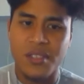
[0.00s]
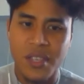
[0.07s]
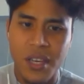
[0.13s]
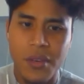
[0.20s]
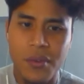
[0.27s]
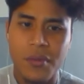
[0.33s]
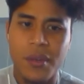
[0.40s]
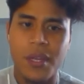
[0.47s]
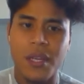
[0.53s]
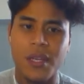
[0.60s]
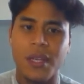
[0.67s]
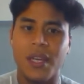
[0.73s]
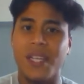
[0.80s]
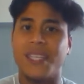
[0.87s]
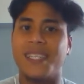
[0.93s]

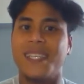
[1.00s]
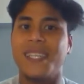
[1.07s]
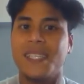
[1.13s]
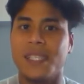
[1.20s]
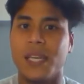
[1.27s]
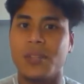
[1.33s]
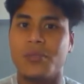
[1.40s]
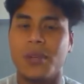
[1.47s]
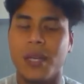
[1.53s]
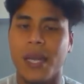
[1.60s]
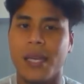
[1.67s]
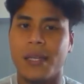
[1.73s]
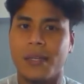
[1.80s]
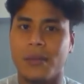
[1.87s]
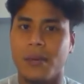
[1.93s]
generally
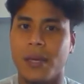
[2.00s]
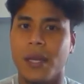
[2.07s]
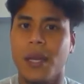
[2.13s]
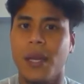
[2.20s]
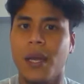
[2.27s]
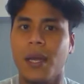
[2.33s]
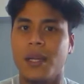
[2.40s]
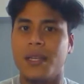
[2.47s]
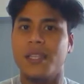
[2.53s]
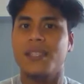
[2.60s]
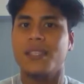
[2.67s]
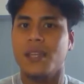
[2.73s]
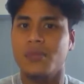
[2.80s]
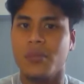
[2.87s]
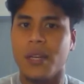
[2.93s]
decentralized, right?
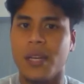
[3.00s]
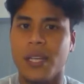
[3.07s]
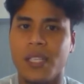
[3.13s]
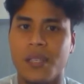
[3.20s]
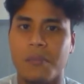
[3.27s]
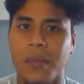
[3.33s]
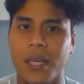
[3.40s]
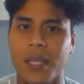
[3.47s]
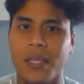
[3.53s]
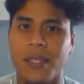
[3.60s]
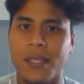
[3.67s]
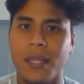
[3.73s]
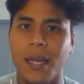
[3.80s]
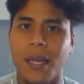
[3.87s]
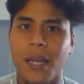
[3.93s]
Decentralized
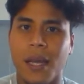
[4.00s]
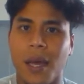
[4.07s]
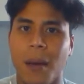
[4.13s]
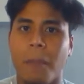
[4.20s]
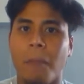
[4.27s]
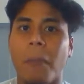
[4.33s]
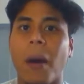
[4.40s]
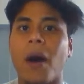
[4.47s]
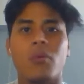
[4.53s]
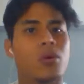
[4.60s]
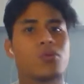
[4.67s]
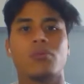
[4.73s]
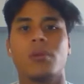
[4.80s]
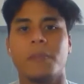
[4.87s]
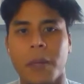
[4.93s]
means that
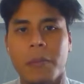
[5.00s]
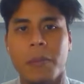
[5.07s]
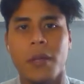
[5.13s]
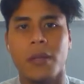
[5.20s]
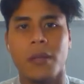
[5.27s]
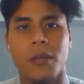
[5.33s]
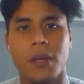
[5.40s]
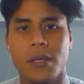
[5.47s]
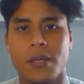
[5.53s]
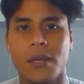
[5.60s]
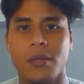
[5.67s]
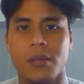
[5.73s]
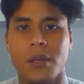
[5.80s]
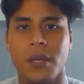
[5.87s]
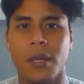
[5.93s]
power to the people,
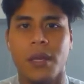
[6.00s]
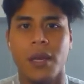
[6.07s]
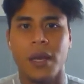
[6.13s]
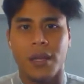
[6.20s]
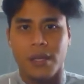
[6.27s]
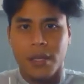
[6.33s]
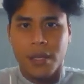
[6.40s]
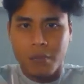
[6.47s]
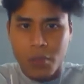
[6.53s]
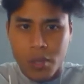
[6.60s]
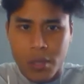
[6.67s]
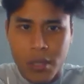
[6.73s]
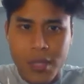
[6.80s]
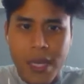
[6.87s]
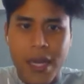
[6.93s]
essentially
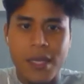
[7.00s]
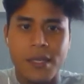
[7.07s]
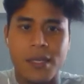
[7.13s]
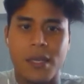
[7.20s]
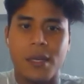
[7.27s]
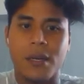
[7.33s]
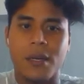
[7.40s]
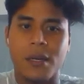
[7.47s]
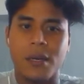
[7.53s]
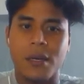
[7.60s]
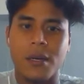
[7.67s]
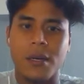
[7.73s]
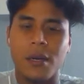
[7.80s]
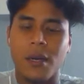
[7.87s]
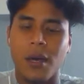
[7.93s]
democratizing
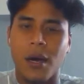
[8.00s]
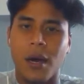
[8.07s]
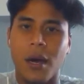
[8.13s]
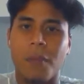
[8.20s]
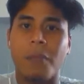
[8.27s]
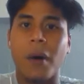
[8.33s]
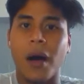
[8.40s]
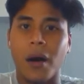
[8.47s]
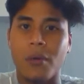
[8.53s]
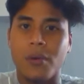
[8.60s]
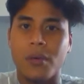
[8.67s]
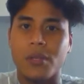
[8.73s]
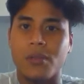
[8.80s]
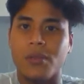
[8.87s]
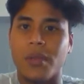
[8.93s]

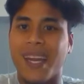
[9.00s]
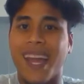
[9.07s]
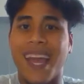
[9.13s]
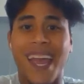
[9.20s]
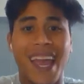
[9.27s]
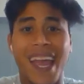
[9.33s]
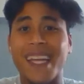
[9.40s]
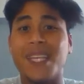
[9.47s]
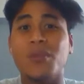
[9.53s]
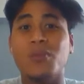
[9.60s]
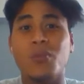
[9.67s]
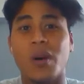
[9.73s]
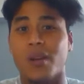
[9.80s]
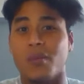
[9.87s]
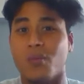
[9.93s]
power so that
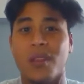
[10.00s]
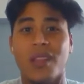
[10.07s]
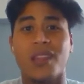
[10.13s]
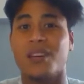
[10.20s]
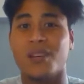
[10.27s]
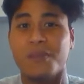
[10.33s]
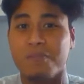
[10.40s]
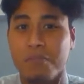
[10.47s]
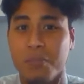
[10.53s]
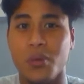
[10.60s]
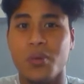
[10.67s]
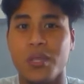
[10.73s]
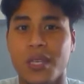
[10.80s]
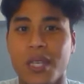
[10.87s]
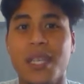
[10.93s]
anyone with a
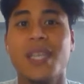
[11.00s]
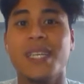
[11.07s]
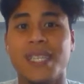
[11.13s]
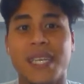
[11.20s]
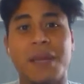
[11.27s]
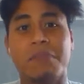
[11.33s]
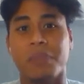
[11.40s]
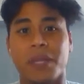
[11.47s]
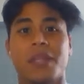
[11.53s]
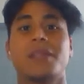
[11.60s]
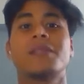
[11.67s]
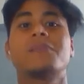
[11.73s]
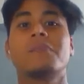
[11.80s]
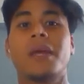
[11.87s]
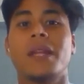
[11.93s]
computer can
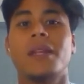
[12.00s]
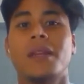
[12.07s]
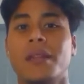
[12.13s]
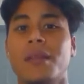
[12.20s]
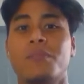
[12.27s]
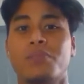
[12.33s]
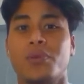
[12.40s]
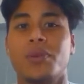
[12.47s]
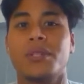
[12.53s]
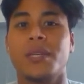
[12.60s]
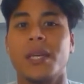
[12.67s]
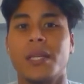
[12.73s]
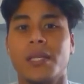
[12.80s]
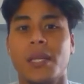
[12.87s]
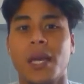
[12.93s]
participate in the
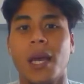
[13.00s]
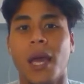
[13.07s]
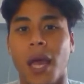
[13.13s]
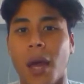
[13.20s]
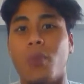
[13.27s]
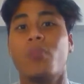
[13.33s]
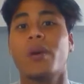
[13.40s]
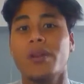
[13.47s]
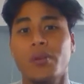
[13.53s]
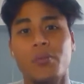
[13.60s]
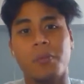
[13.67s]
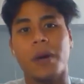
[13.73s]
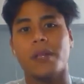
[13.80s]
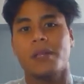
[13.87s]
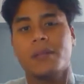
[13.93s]
process. And when you
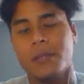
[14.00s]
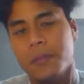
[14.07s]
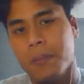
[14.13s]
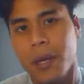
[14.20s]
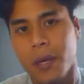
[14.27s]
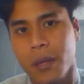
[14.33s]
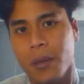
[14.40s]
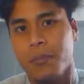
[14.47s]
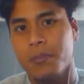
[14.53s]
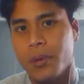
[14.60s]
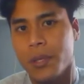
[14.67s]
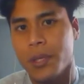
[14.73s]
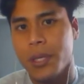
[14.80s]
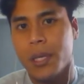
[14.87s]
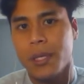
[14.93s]
participate in the
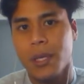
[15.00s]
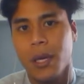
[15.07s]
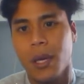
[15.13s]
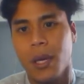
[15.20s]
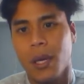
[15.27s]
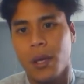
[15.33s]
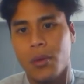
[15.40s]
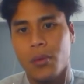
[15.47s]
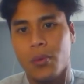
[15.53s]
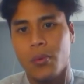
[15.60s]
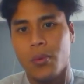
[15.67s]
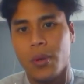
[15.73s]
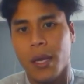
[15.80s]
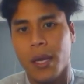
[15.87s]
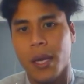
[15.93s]
process,
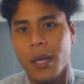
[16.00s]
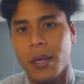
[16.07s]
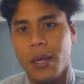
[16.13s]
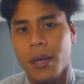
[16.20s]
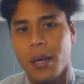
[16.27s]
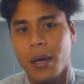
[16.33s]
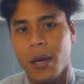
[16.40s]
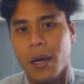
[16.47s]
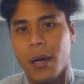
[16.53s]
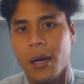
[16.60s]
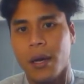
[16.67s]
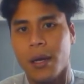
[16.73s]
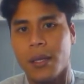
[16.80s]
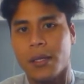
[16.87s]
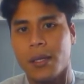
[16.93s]
you can
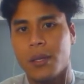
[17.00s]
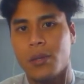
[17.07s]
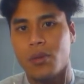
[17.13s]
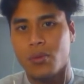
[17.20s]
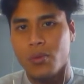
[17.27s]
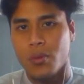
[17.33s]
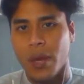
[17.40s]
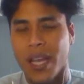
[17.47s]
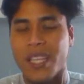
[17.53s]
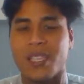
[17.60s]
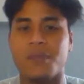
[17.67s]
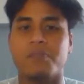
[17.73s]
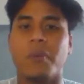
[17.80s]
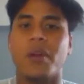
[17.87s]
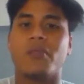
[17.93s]
as in you
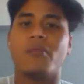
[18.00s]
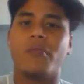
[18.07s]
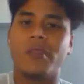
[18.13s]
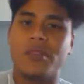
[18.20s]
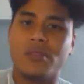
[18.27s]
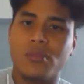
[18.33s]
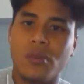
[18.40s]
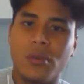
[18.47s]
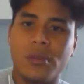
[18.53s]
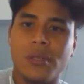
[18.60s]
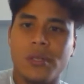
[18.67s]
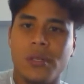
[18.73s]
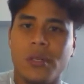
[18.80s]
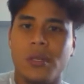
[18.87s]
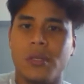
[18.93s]
expand
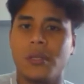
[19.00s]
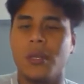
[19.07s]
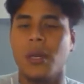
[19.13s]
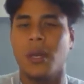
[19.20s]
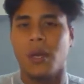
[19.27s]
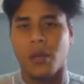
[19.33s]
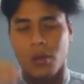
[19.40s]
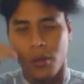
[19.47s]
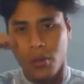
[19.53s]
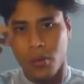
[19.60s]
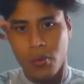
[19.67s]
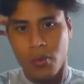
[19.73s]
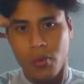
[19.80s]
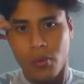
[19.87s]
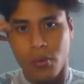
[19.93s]
resources,
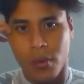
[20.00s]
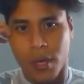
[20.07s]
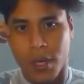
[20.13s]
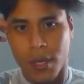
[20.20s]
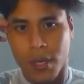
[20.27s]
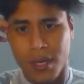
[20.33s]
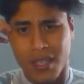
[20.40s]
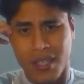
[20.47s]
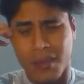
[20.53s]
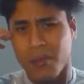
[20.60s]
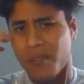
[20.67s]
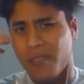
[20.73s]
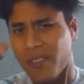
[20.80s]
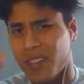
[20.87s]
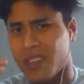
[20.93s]
you in
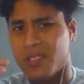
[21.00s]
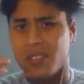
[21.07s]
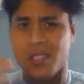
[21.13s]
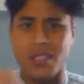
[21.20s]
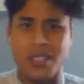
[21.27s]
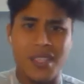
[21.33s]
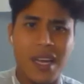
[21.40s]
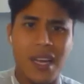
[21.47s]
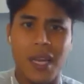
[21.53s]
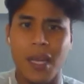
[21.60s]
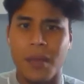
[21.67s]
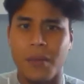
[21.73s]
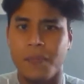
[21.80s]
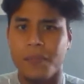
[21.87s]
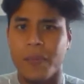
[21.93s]
terms of energy,
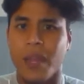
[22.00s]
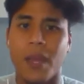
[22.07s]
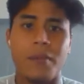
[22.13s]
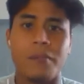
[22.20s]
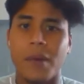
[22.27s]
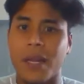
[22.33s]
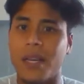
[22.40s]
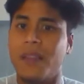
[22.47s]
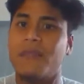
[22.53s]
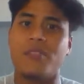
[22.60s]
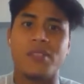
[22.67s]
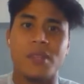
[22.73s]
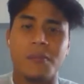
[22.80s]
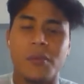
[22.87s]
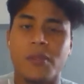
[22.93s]
time and money,
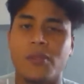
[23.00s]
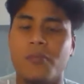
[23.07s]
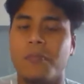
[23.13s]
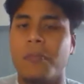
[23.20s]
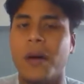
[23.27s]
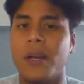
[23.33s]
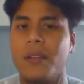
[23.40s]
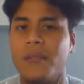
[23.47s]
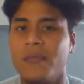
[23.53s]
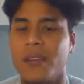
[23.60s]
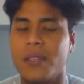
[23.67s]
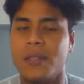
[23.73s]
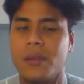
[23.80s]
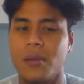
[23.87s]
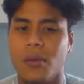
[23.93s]
for example, to
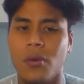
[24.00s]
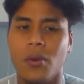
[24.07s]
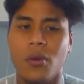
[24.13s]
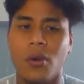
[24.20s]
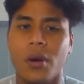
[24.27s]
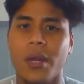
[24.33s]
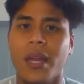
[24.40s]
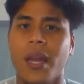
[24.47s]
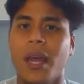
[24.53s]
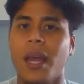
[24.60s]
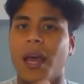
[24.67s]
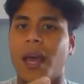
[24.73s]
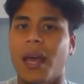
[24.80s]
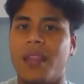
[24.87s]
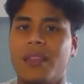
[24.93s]
invest in a new coin.
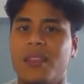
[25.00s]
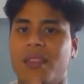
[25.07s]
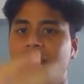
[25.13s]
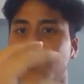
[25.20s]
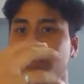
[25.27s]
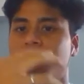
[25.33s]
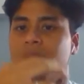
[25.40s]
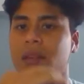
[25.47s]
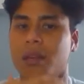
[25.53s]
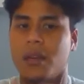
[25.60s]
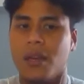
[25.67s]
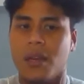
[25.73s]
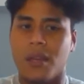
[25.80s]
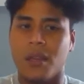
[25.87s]
And the